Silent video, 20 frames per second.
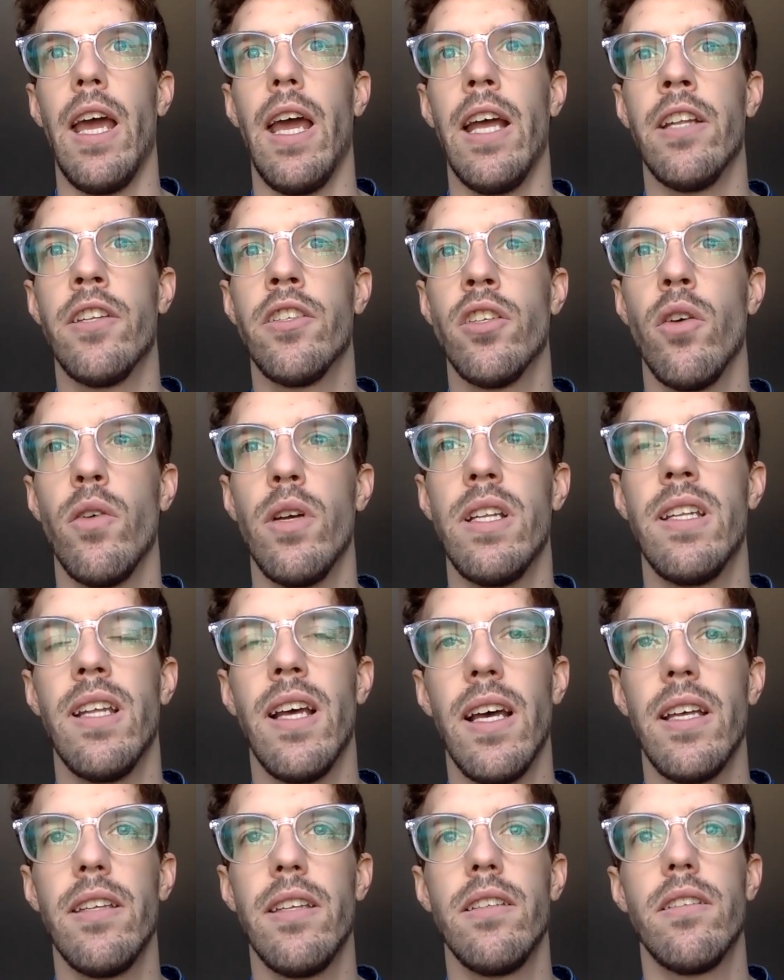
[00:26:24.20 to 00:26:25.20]
and so it
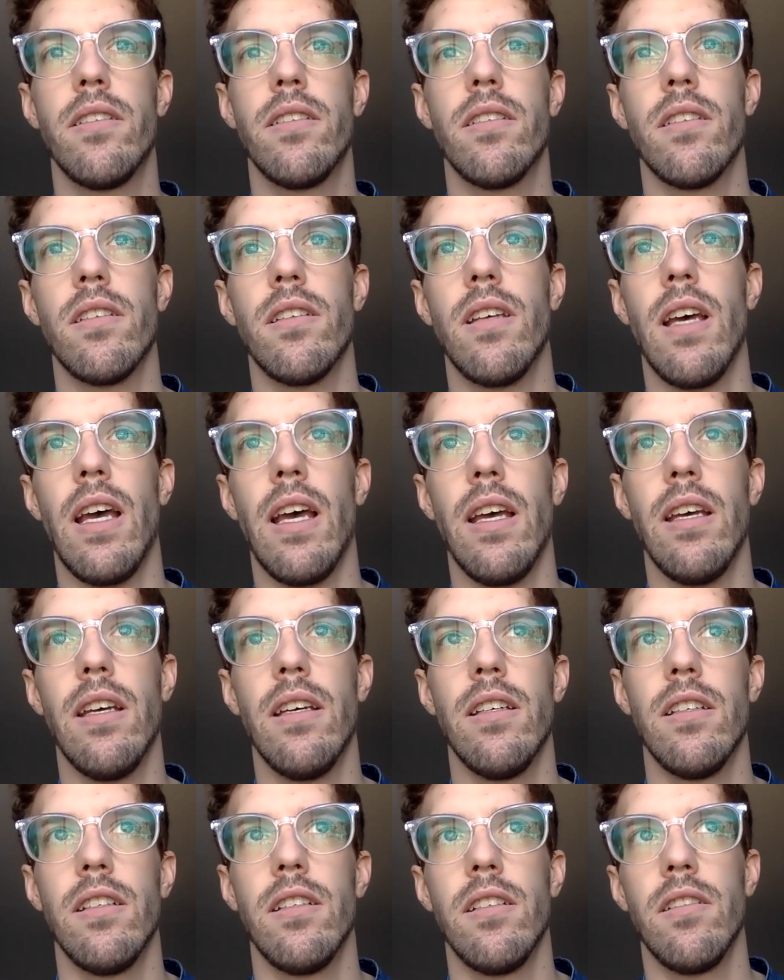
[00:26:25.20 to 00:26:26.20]
does
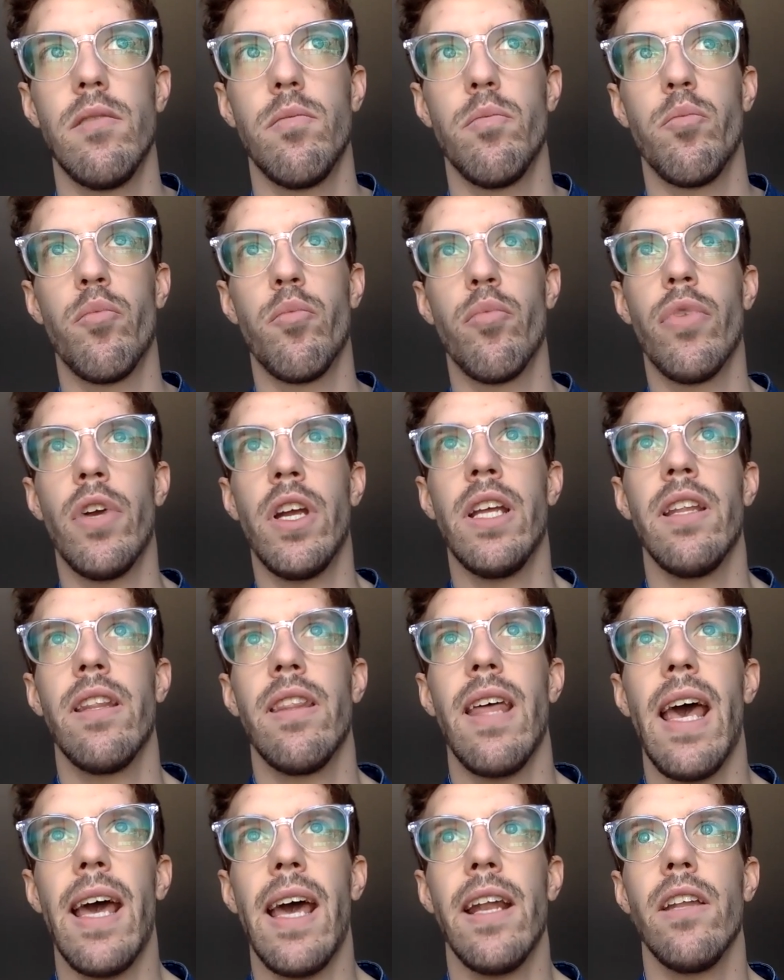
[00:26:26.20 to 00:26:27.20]
bring
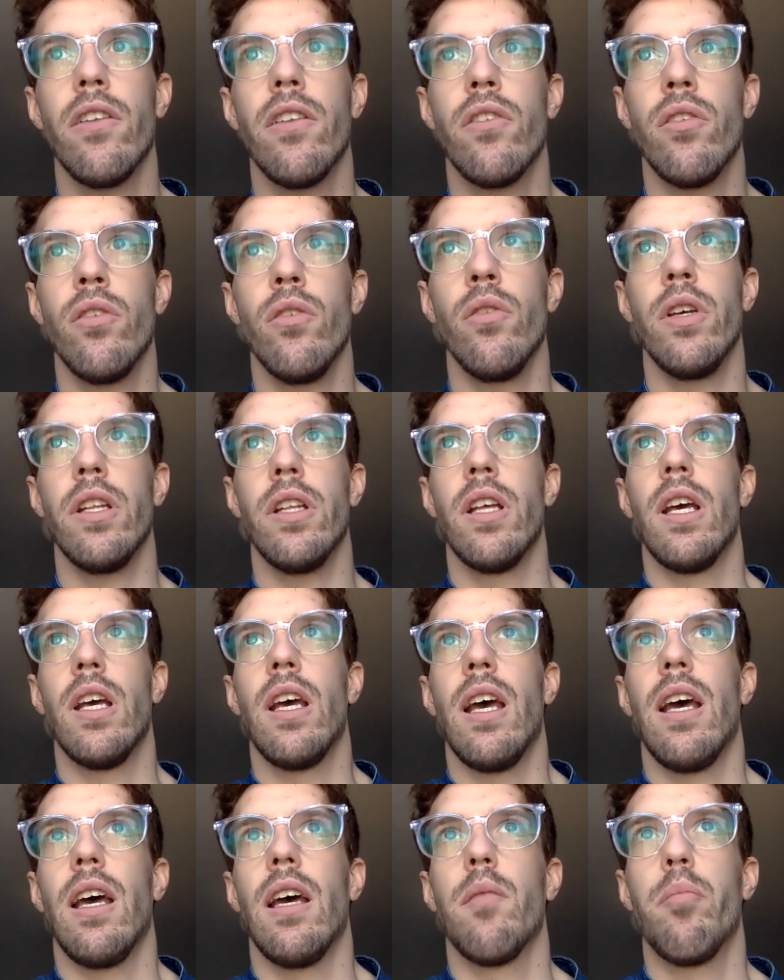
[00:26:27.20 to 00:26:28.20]
that into it
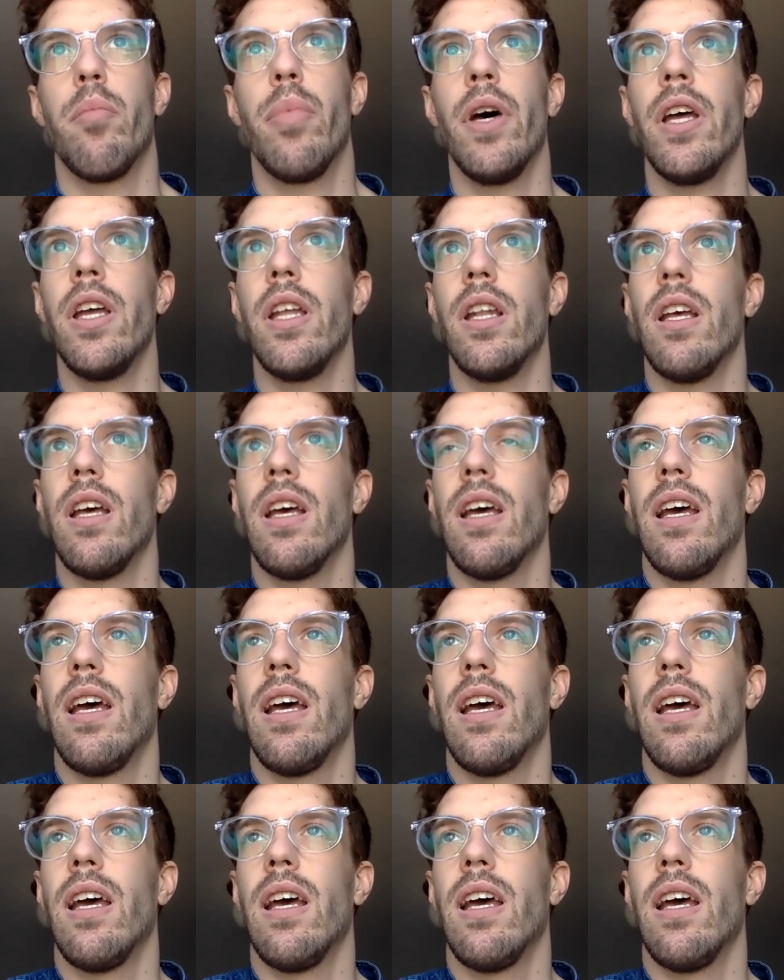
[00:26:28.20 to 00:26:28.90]
but